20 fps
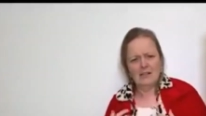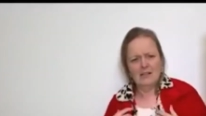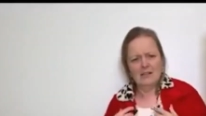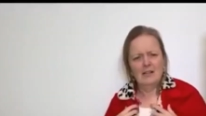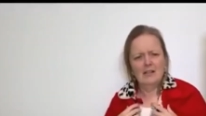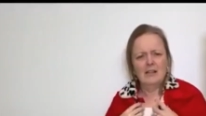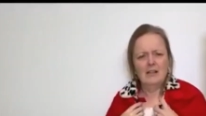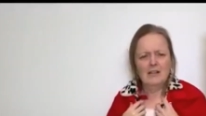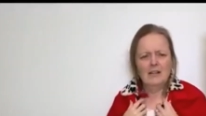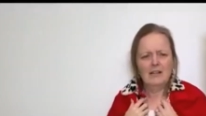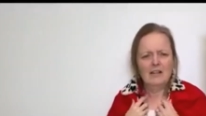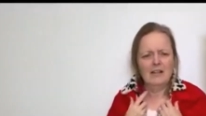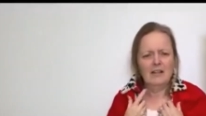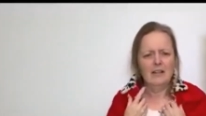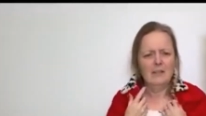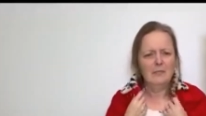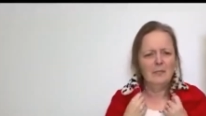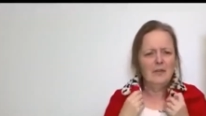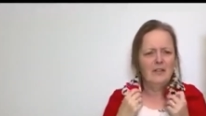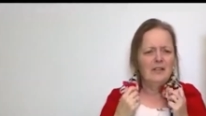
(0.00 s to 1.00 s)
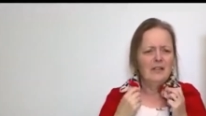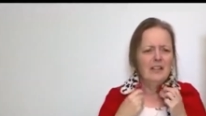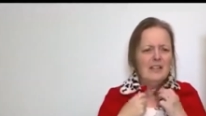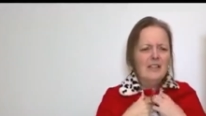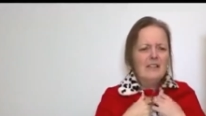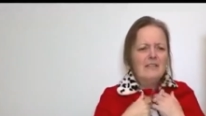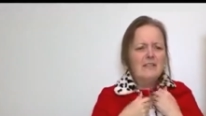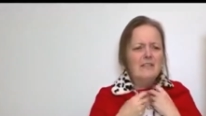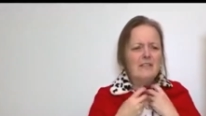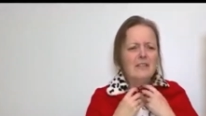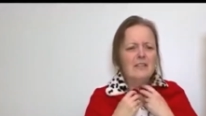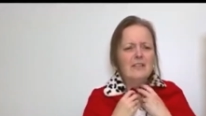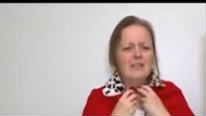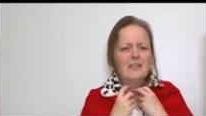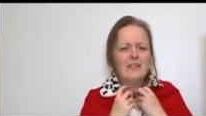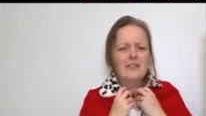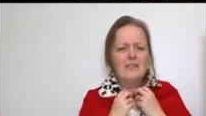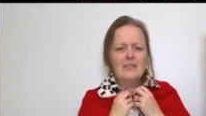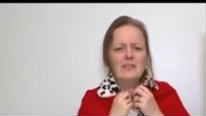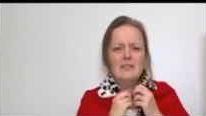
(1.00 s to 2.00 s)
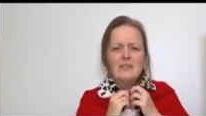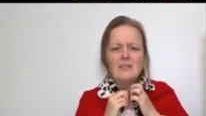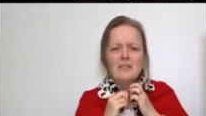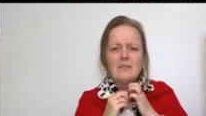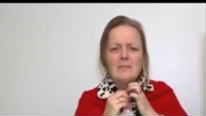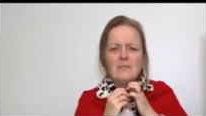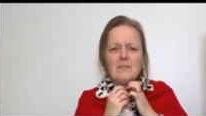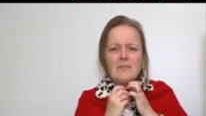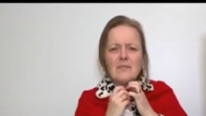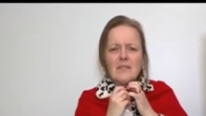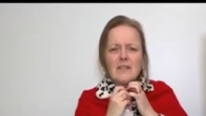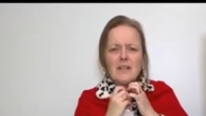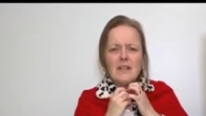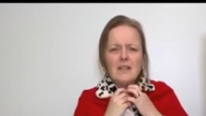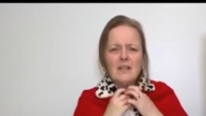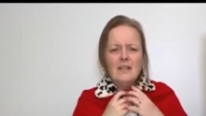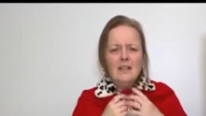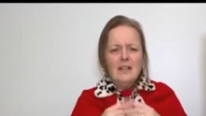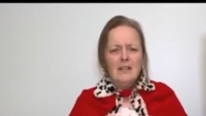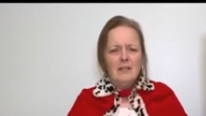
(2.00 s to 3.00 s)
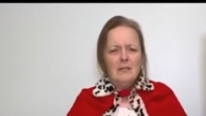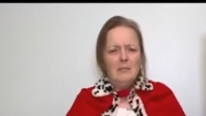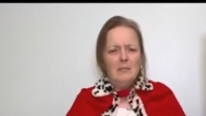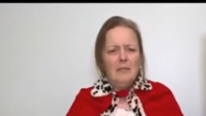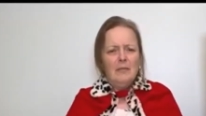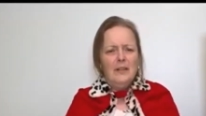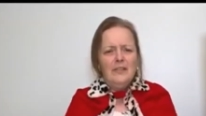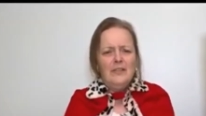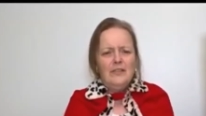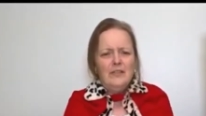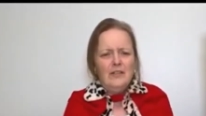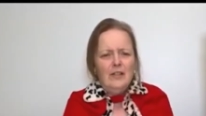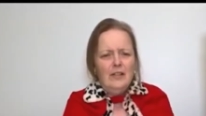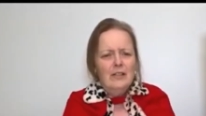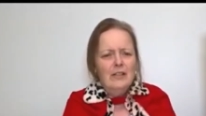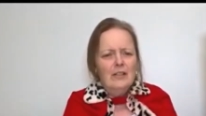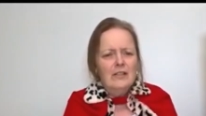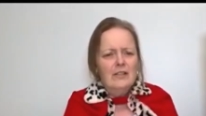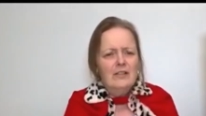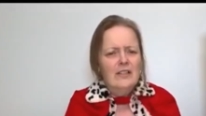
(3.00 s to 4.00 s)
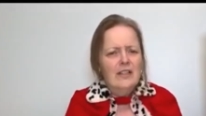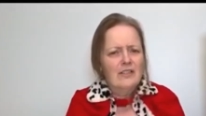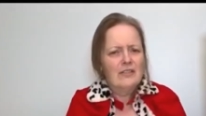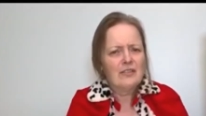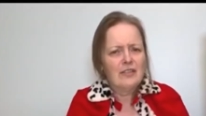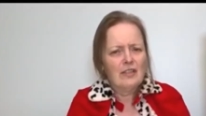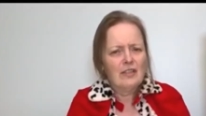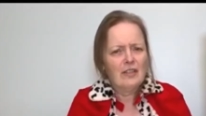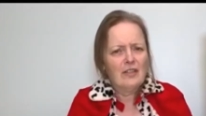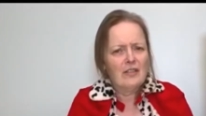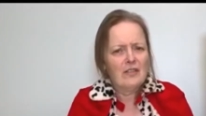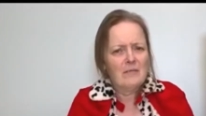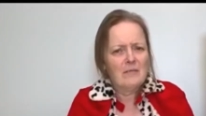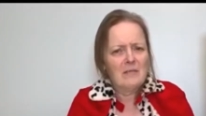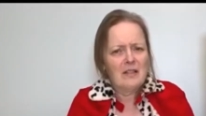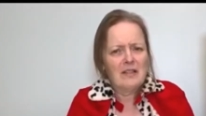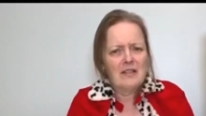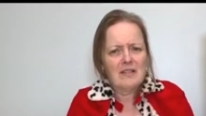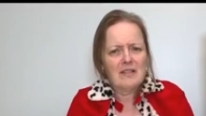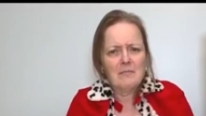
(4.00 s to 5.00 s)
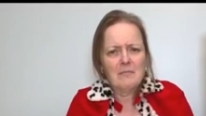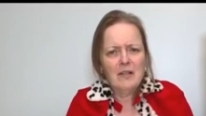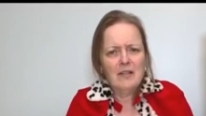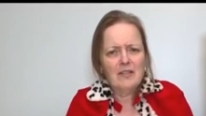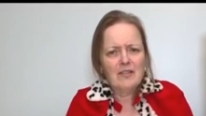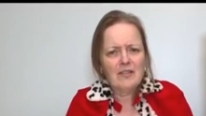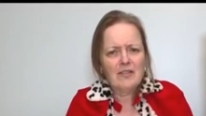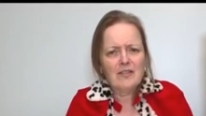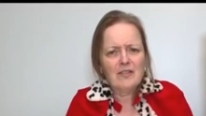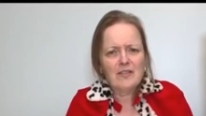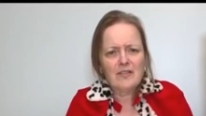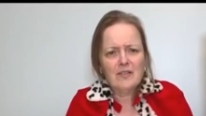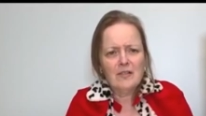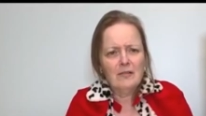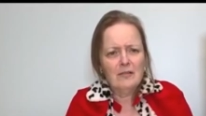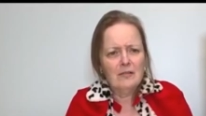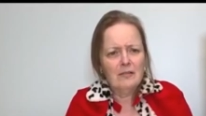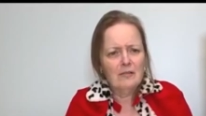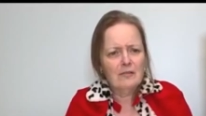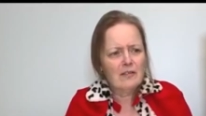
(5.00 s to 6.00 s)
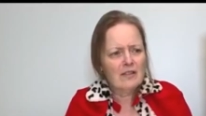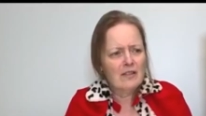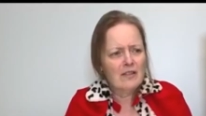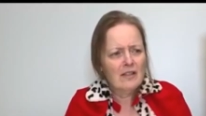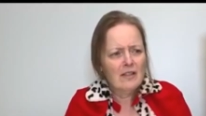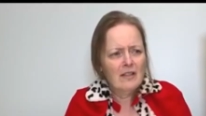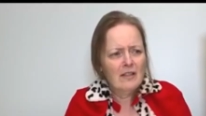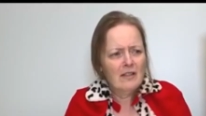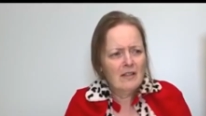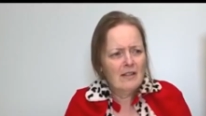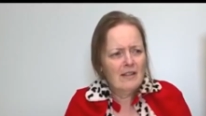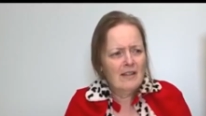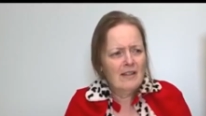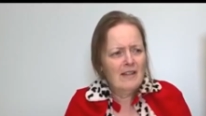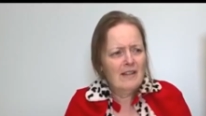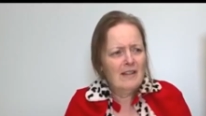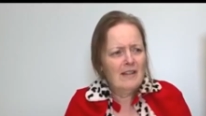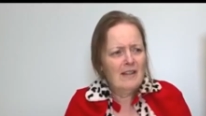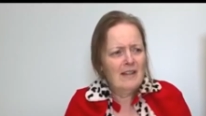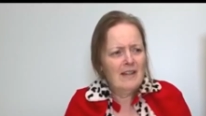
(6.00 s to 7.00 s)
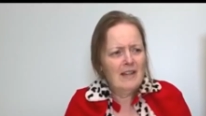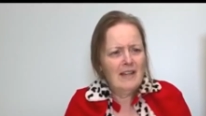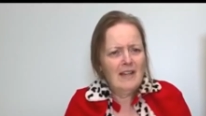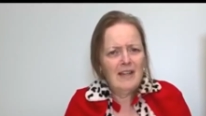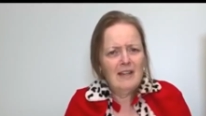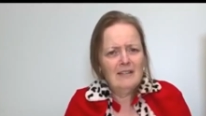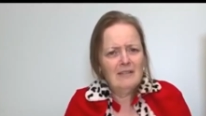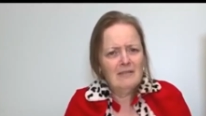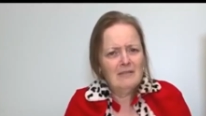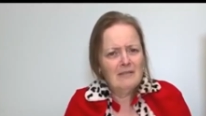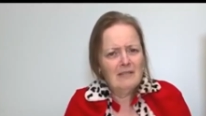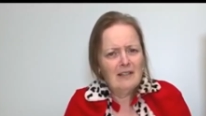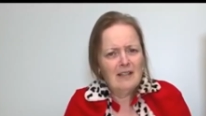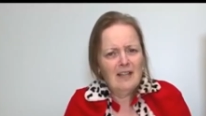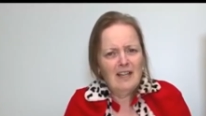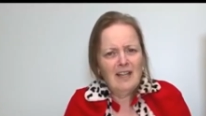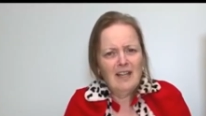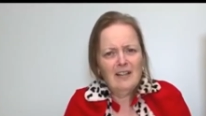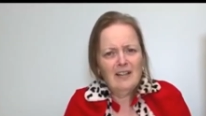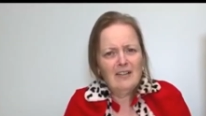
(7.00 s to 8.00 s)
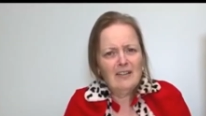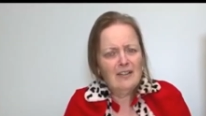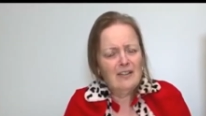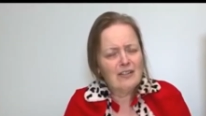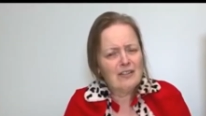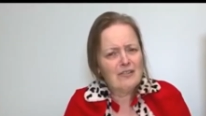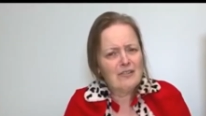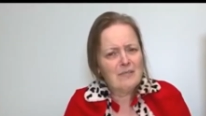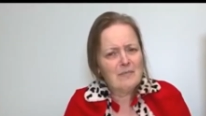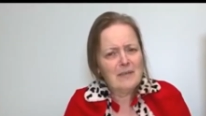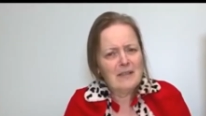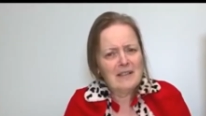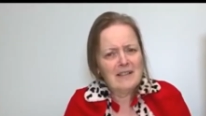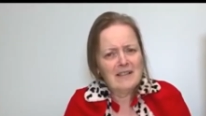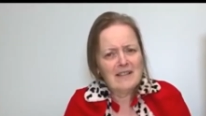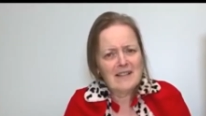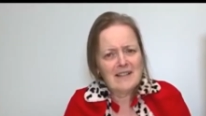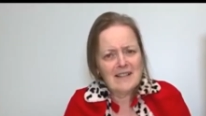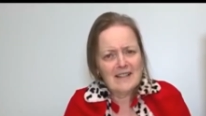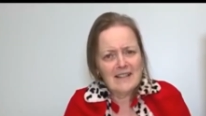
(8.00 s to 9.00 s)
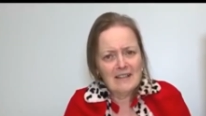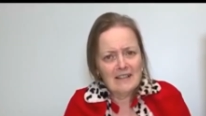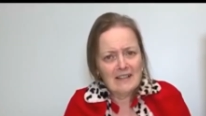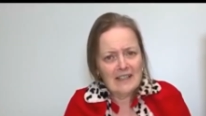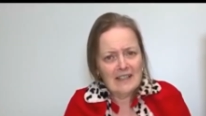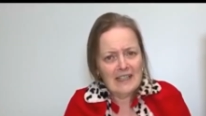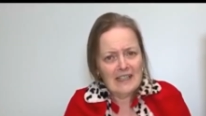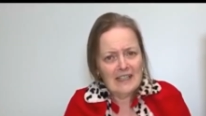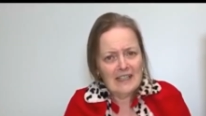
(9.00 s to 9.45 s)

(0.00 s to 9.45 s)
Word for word: I can't believe this. My daughter said she loves me as much as salt, and I, I thought she was being silly.